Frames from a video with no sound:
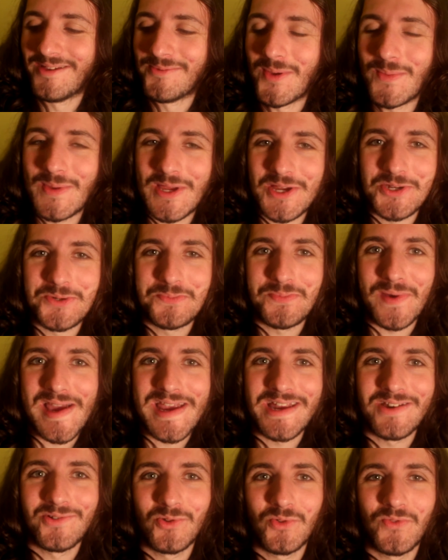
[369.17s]
Maybe I should buy
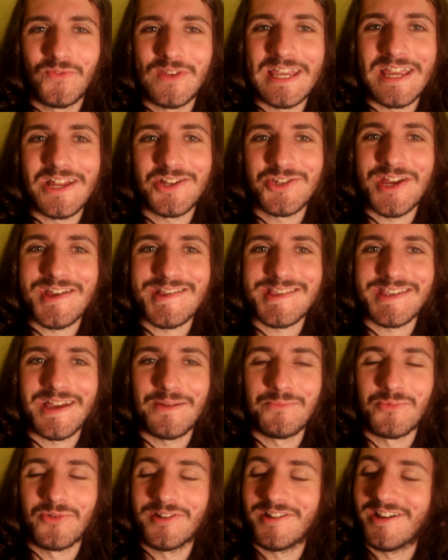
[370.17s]
an old VHS
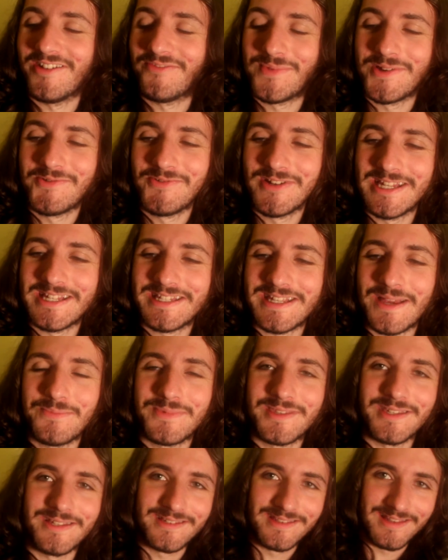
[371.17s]
camera. I've been really
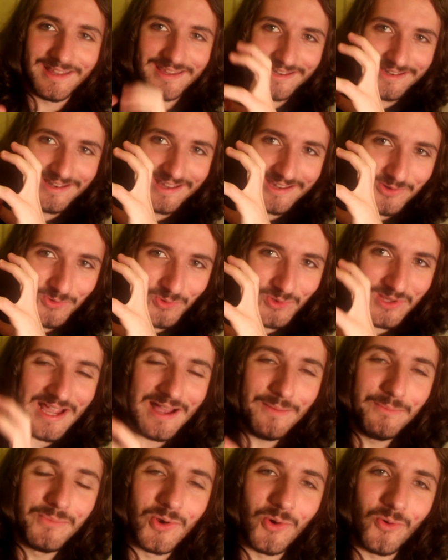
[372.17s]
tempted, like an old
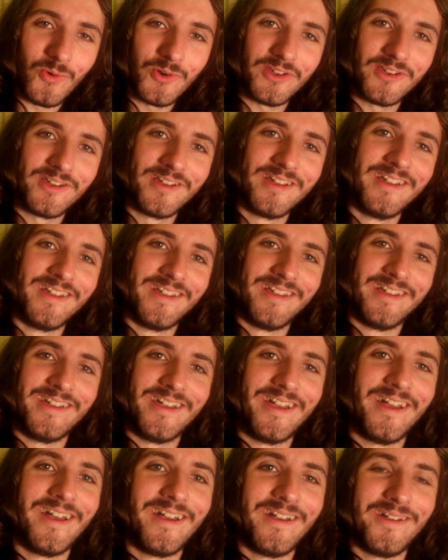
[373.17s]
camcorder.
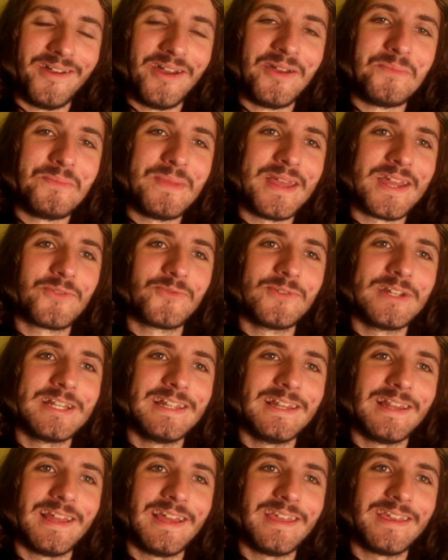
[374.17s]
Make
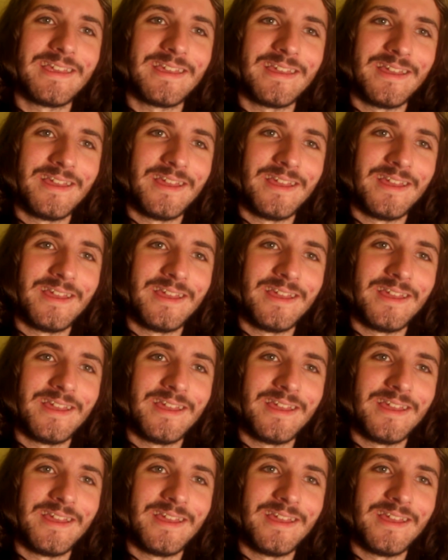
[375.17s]
really like